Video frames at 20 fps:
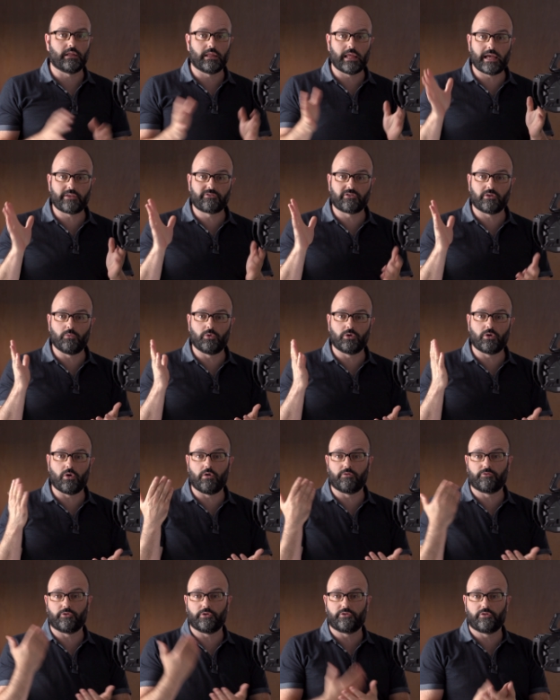the last thing we'll go
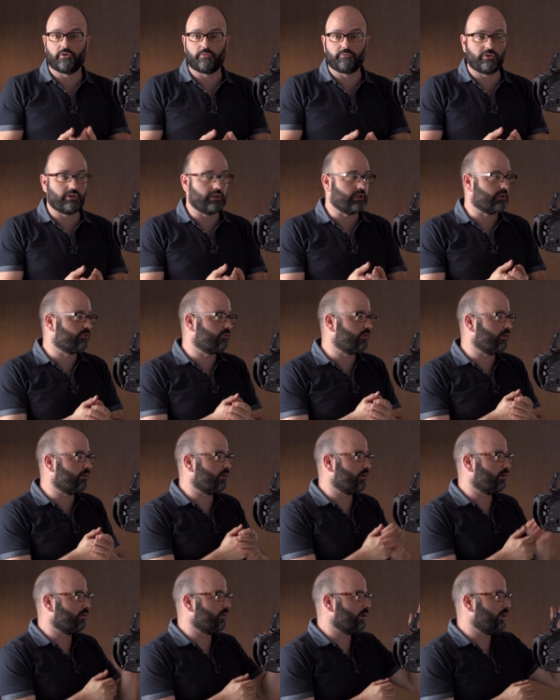over in terms of the
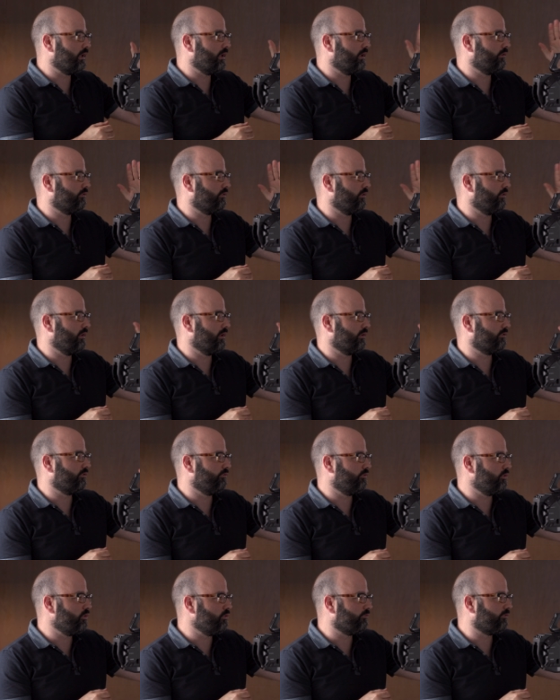exterior is this
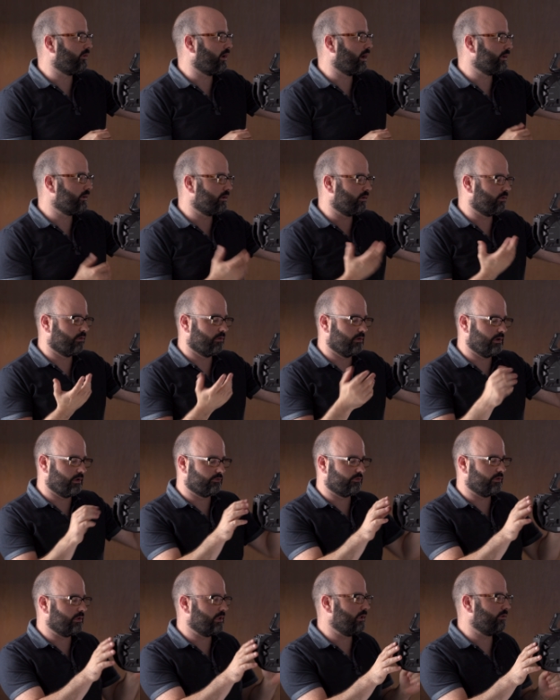viewfinder or
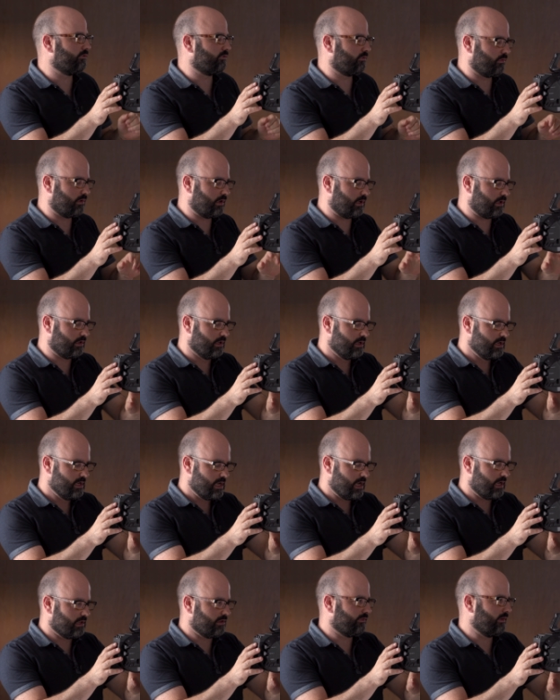LCD screen.
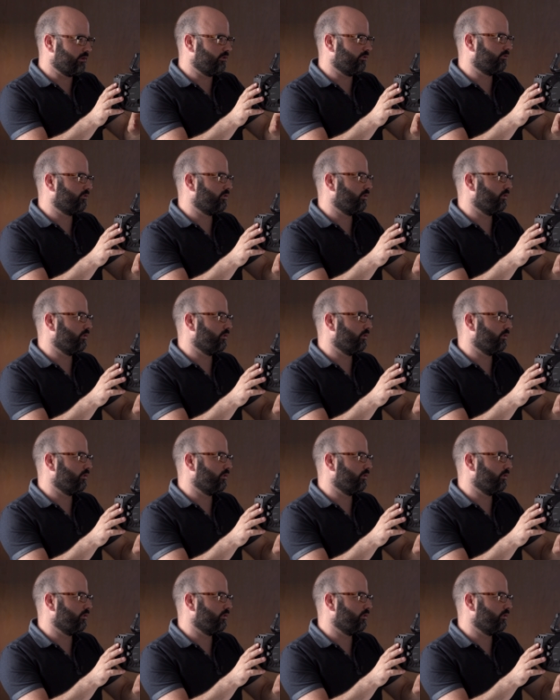And if I just